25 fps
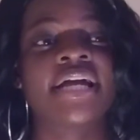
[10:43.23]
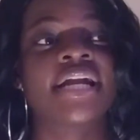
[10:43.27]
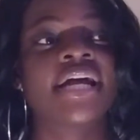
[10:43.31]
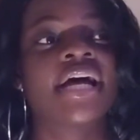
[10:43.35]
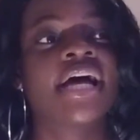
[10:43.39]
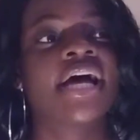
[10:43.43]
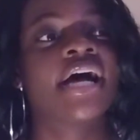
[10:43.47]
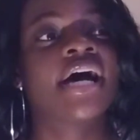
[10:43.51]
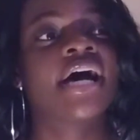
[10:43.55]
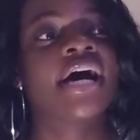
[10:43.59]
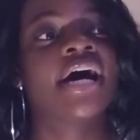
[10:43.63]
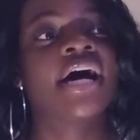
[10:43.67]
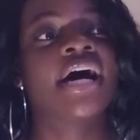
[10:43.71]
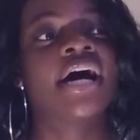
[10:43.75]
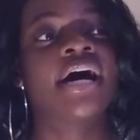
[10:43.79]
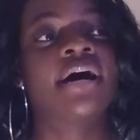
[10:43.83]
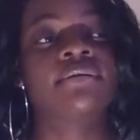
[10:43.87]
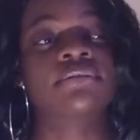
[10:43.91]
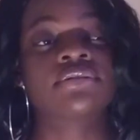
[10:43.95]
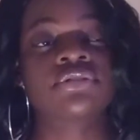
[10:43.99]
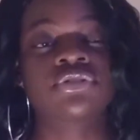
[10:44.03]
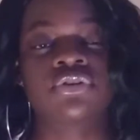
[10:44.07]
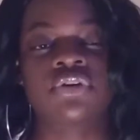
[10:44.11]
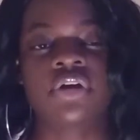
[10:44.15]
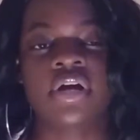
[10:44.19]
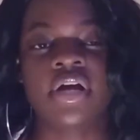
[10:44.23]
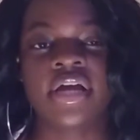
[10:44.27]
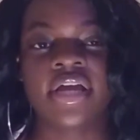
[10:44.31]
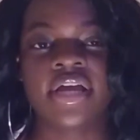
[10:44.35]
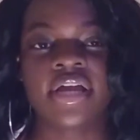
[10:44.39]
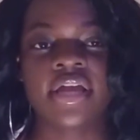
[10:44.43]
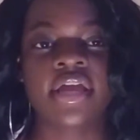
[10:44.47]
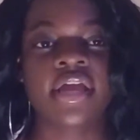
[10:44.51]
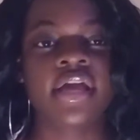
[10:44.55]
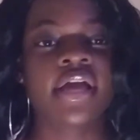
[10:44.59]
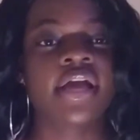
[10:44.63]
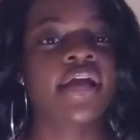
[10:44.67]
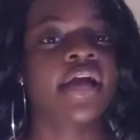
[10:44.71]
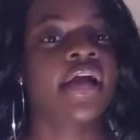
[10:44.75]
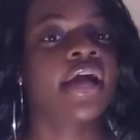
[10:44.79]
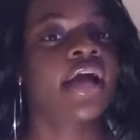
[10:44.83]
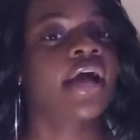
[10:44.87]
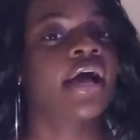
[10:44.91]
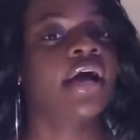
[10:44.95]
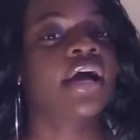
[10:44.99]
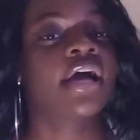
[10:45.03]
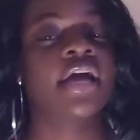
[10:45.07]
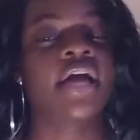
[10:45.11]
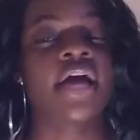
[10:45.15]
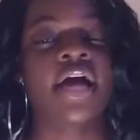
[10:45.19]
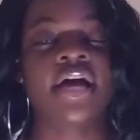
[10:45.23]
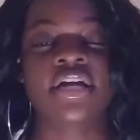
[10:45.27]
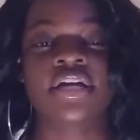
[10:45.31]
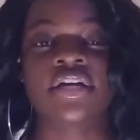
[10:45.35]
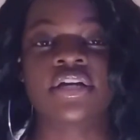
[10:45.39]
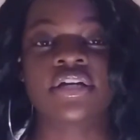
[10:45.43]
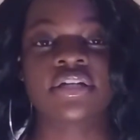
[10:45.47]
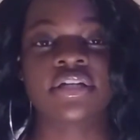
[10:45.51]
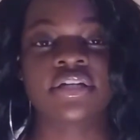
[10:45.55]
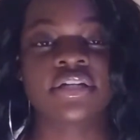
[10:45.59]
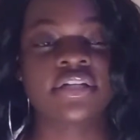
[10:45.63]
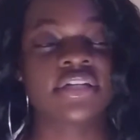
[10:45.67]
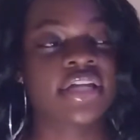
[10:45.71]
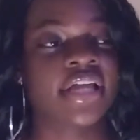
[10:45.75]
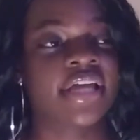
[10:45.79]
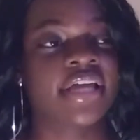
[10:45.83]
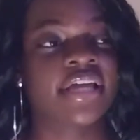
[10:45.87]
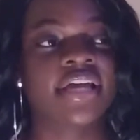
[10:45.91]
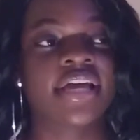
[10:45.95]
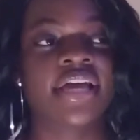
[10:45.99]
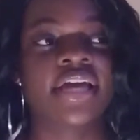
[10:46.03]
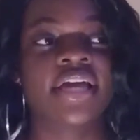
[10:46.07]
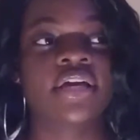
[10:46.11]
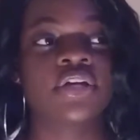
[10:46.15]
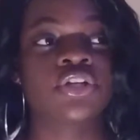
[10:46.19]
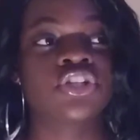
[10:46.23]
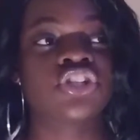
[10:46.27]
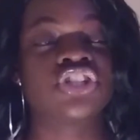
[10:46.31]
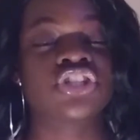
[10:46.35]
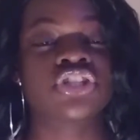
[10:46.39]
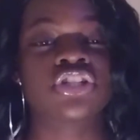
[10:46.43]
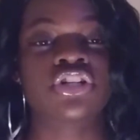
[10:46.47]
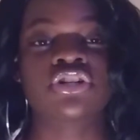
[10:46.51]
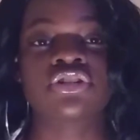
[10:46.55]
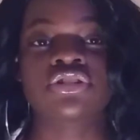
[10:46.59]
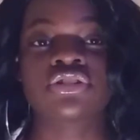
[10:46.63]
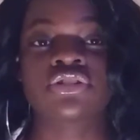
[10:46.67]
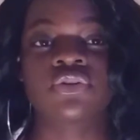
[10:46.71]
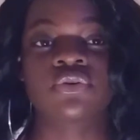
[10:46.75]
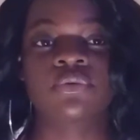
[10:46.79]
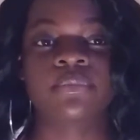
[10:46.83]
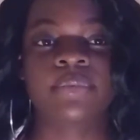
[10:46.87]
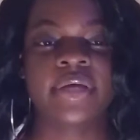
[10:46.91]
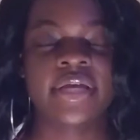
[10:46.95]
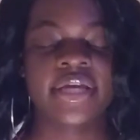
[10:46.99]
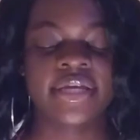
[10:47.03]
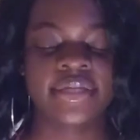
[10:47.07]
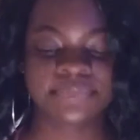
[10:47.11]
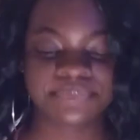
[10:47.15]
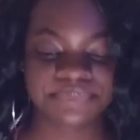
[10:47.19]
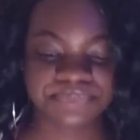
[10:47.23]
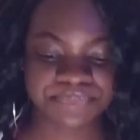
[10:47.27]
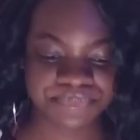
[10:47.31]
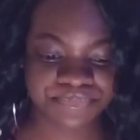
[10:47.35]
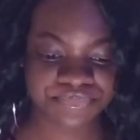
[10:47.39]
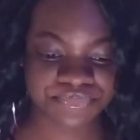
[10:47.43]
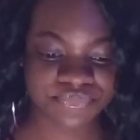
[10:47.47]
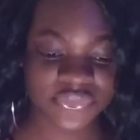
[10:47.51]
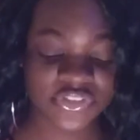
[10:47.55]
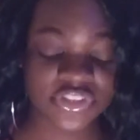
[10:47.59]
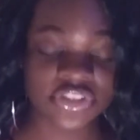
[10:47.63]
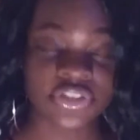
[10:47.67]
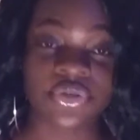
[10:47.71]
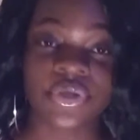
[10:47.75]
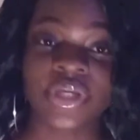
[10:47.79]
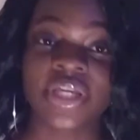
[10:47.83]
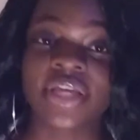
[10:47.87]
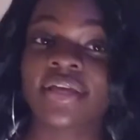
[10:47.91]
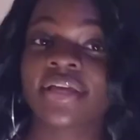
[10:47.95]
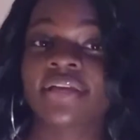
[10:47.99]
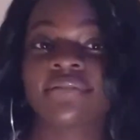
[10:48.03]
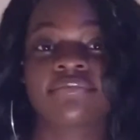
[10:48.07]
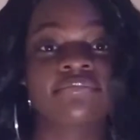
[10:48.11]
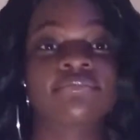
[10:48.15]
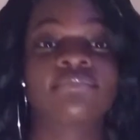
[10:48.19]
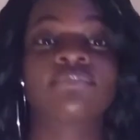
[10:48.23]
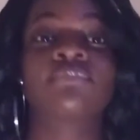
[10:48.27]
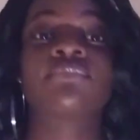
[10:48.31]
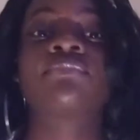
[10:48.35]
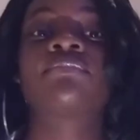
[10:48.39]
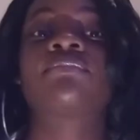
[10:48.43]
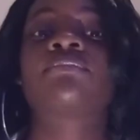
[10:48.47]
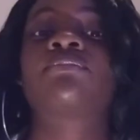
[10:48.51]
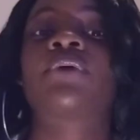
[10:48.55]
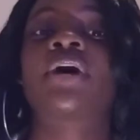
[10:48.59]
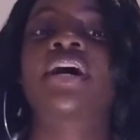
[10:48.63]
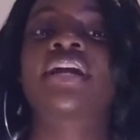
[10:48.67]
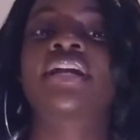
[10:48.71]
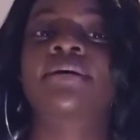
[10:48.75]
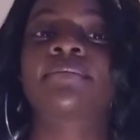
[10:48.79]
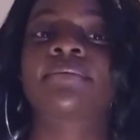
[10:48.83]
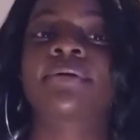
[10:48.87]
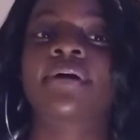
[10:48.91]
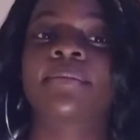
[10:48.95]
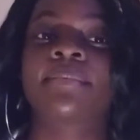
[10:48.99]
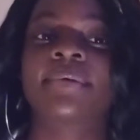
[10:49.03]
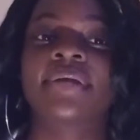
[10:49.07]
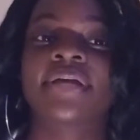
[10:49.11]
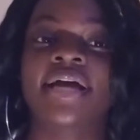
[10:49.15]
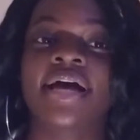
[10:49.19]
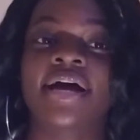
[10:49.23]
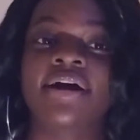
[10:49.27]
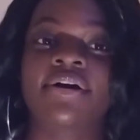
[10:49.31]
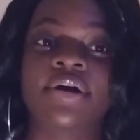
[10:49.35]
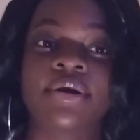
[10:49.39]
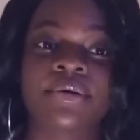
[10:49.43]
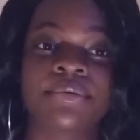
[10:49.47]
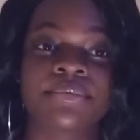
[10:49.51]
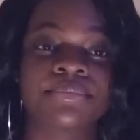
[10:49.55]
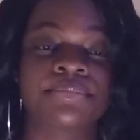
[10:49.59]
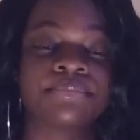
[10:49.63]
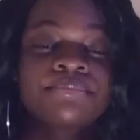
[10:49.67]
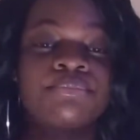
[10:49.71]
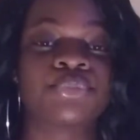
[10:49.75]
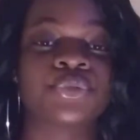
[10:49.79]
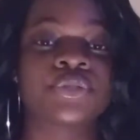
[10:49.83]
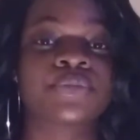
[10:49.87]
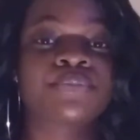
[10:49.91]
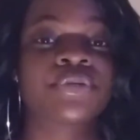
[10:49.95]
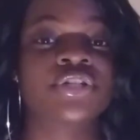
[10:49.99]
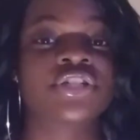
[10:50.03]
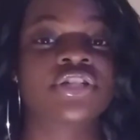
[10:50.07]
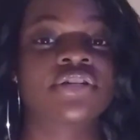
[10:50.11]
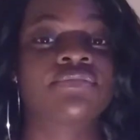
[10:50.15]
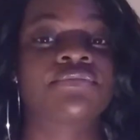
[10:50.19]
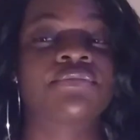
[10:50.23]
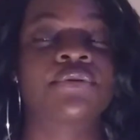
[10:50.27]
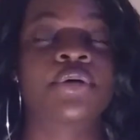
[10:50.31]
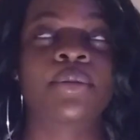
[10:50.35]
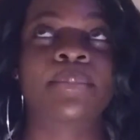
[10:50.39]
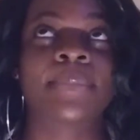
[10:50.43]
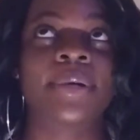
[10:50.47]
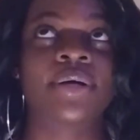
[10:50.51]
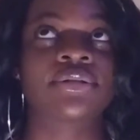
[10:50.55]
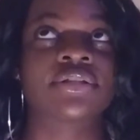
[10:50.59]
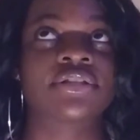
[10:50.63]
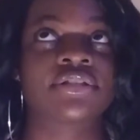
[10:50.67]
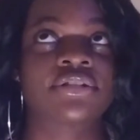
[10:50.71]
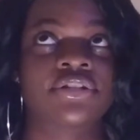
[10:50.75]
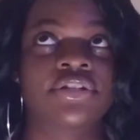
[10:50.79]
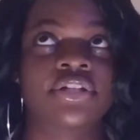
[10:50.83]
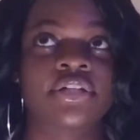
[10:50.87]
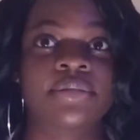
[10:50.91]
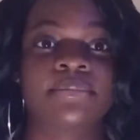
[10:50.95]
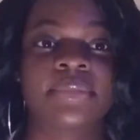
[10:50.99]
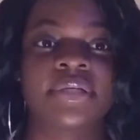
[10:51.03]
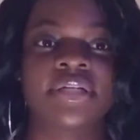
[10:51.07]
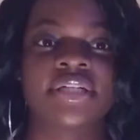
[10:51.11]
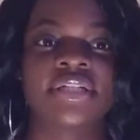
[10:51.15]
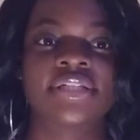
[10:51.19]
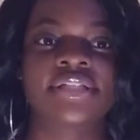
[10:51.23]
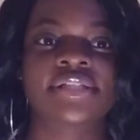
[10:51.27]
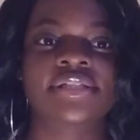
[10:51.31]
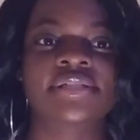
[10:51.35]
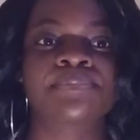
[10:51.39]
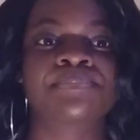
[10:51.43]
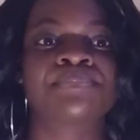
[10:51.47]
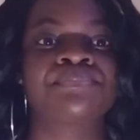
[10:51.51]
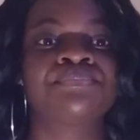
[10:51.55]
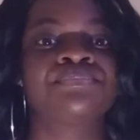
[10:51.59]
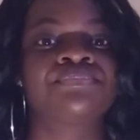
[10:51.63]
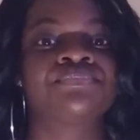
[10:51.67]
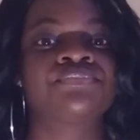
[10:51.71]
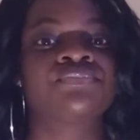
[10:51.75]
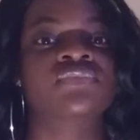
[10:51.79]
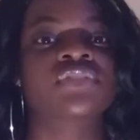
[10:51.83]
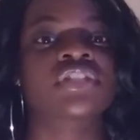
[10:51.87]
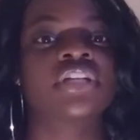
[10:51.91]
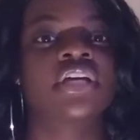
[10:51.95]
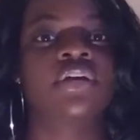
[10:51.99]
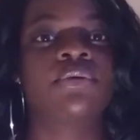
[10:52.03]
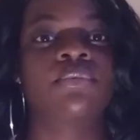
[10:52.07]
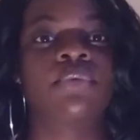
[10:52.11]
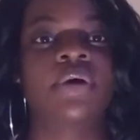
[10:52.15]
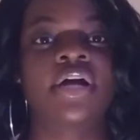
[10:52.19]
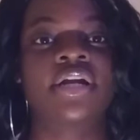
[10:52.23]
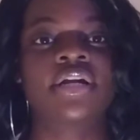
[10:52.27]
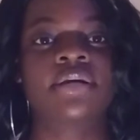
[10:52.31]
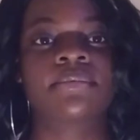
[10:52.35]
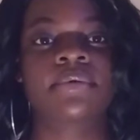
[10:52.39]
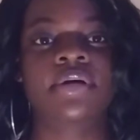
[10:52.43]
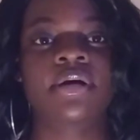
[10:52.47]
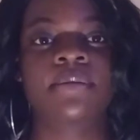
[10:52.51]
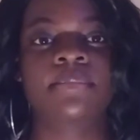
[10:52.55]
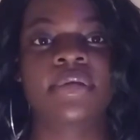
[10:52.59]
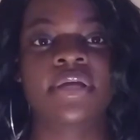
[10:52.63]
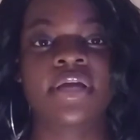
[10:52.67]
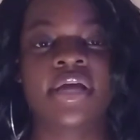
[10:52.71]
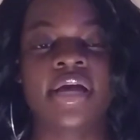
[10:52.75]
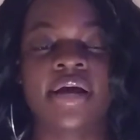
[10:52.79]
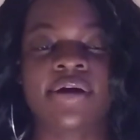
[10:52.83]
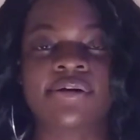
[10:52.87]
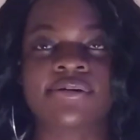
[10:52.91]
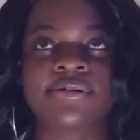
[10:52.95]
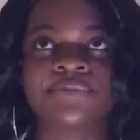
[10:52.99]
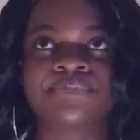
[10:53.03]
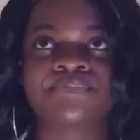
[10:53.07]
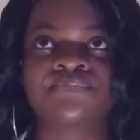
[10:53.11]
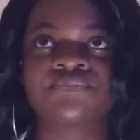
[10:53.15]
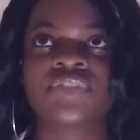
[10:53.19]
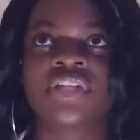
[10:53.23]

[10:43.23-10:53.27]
I was crying. I could, like, it just hurt so bad. So he wound up coming out. I was pushing for about 30 minutes. He wound up coming out.